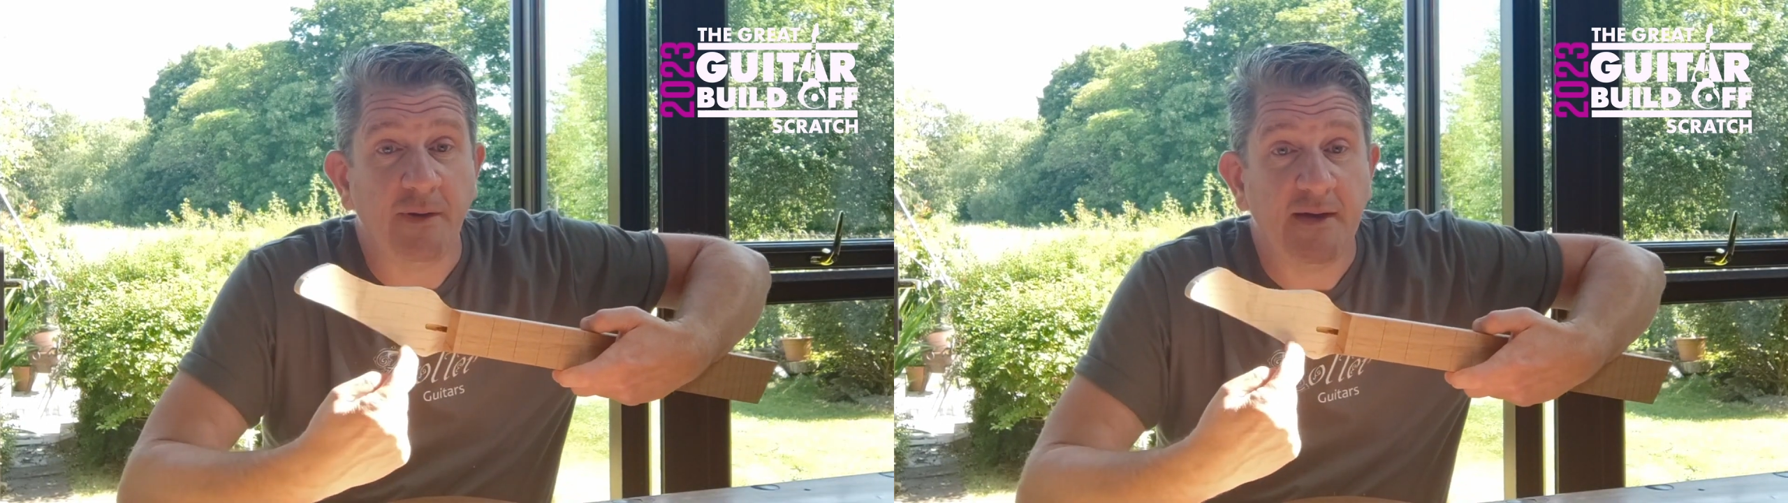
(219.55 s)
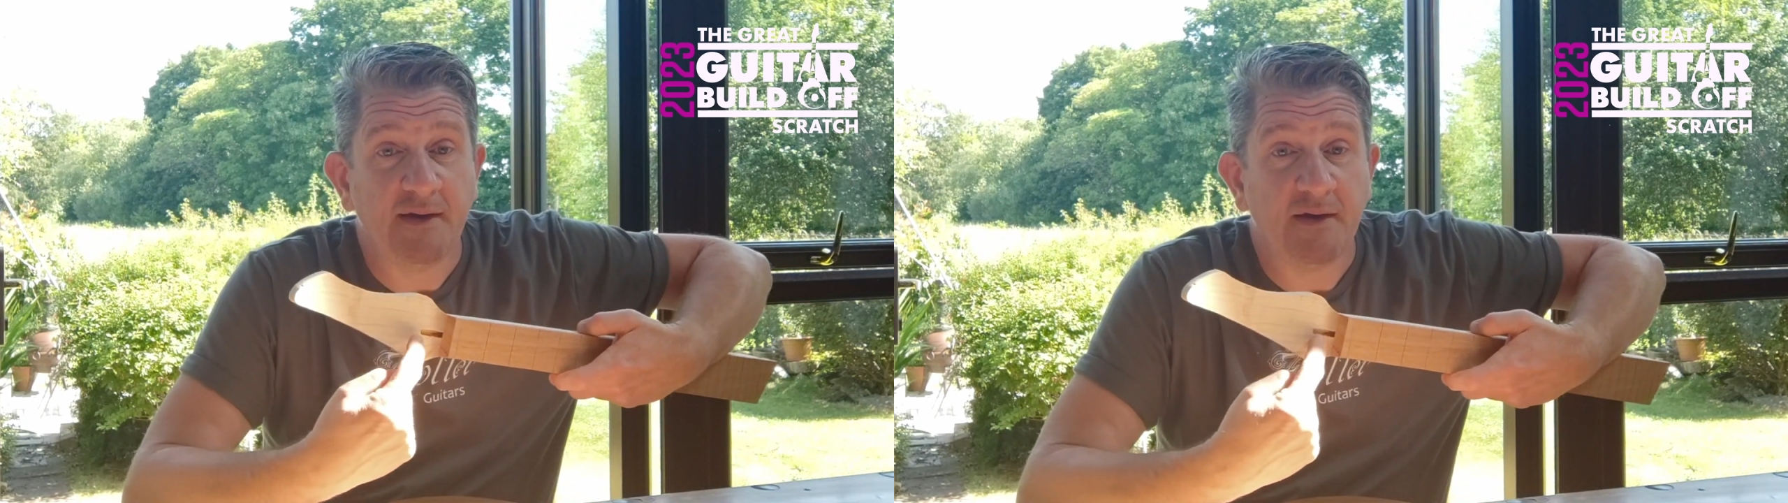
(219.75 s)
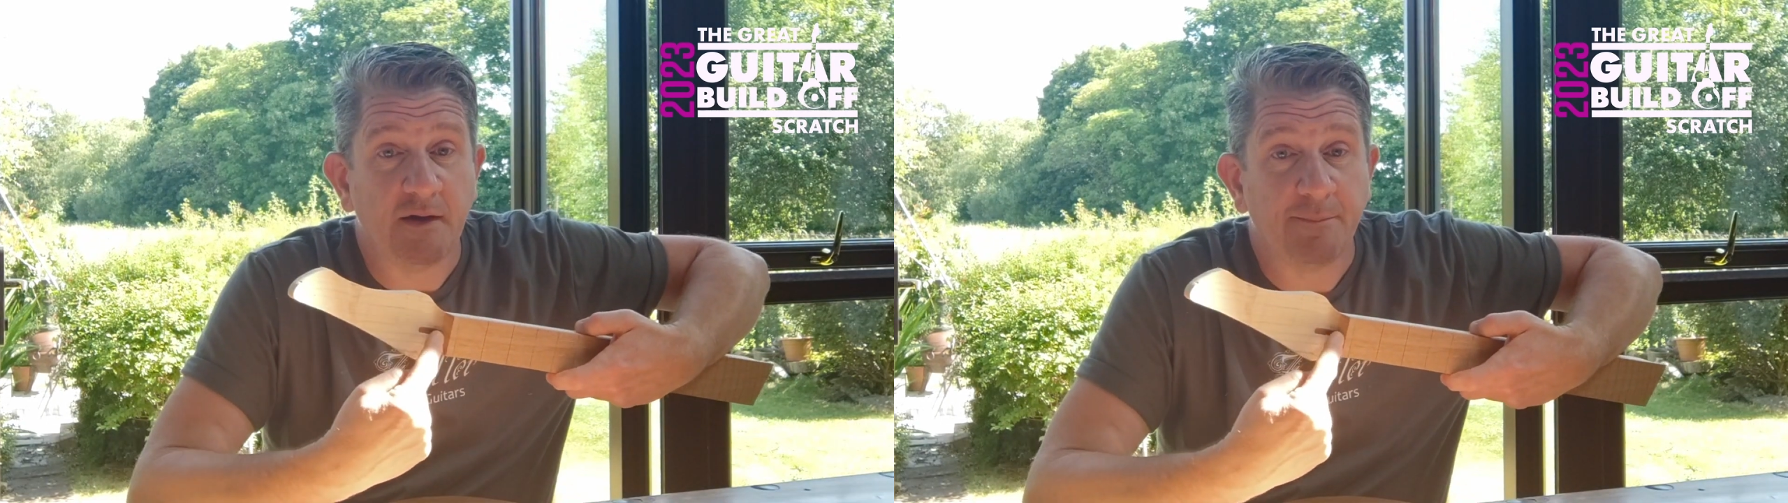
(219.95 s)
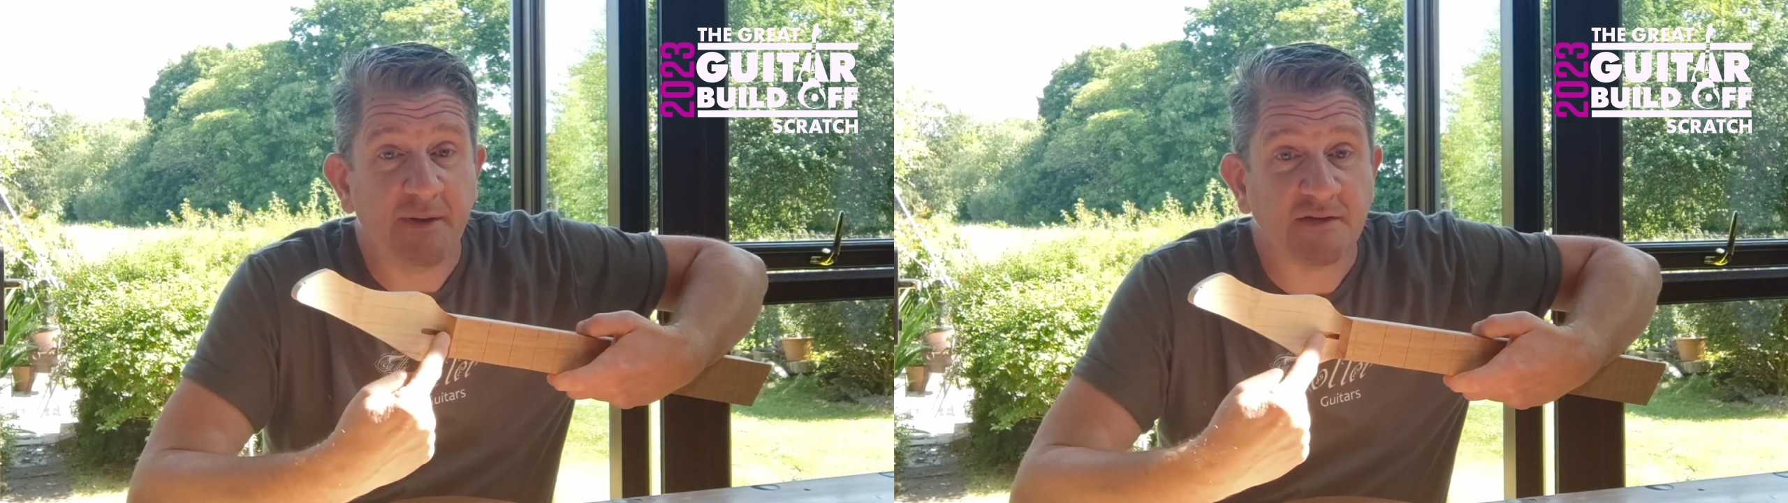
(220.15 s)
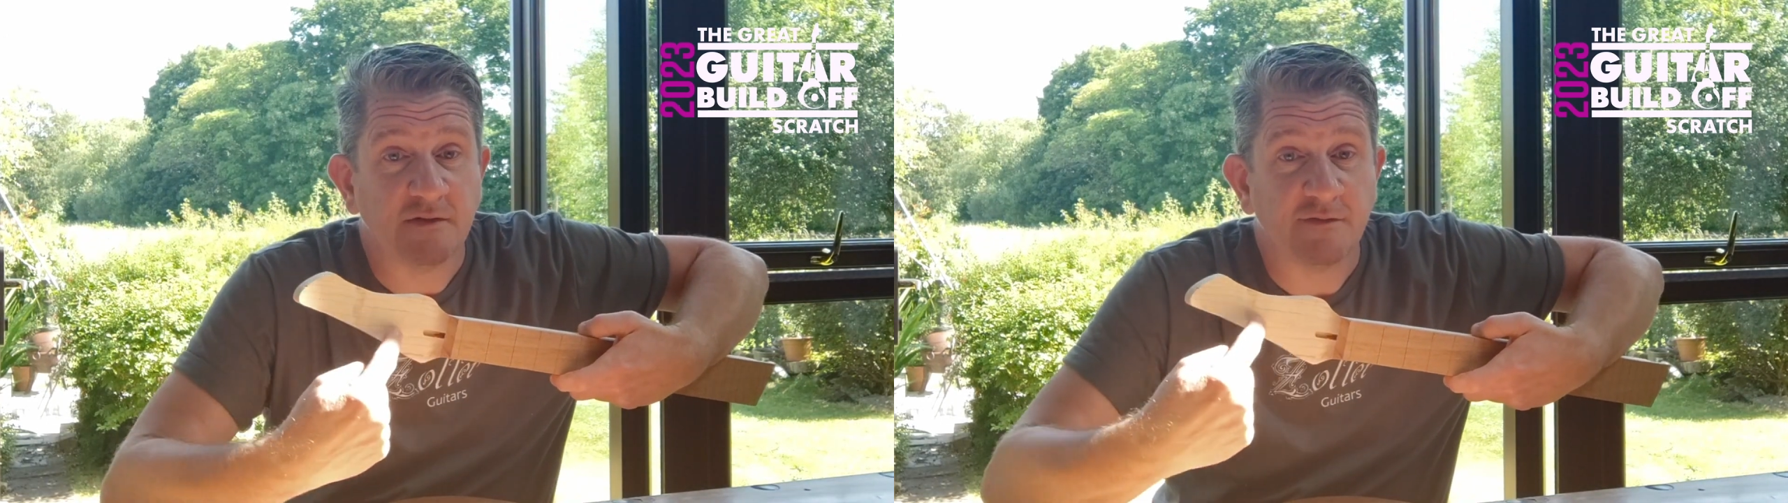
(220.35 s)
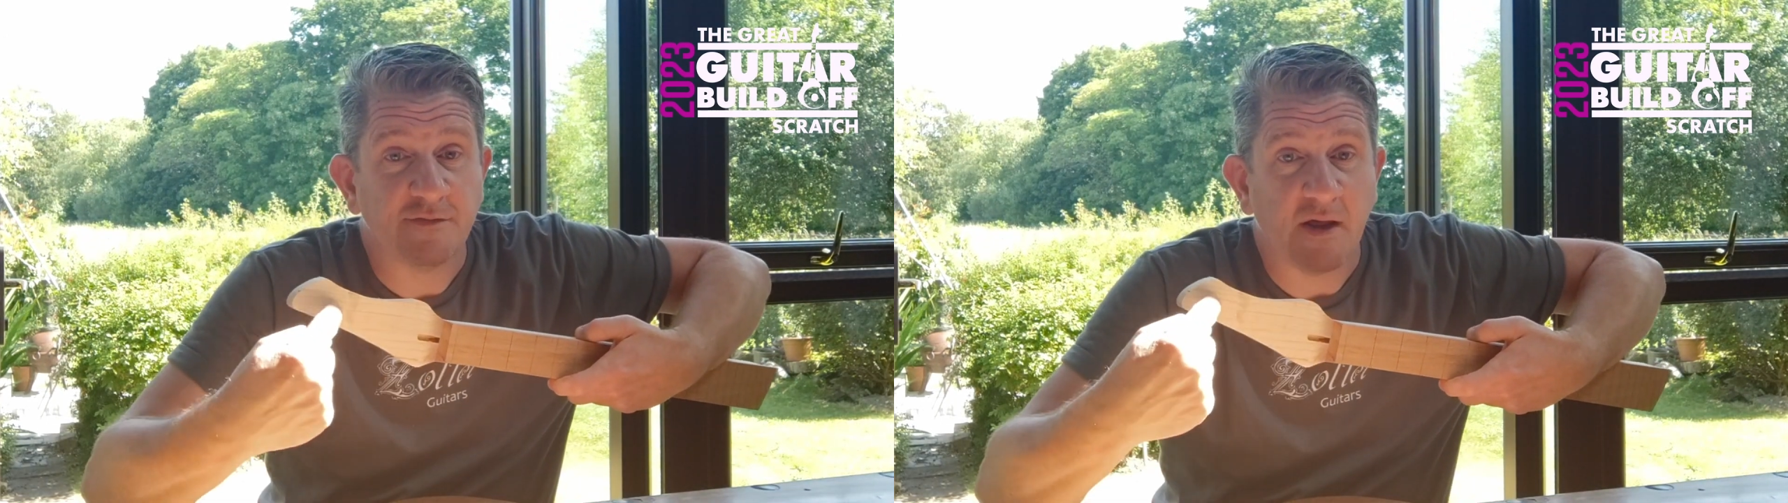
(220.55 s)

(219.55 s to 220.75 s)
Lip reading: here and a bit of